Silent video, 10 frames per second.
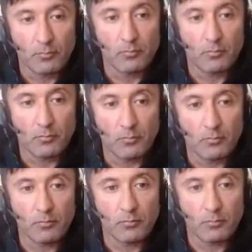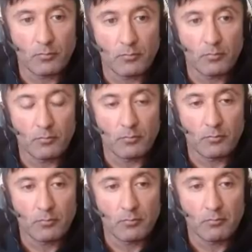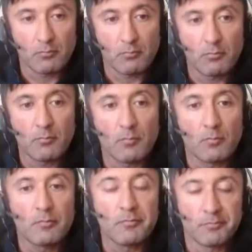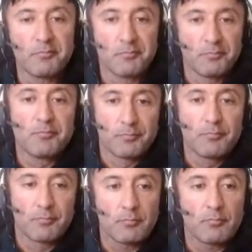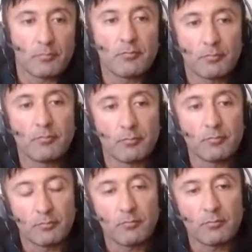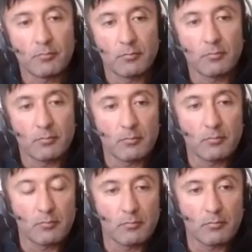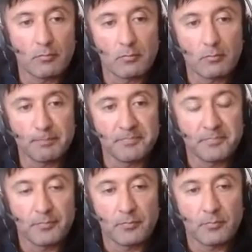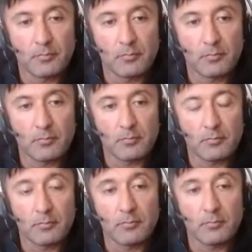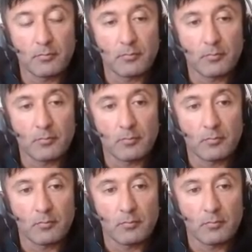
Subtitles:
[no speech]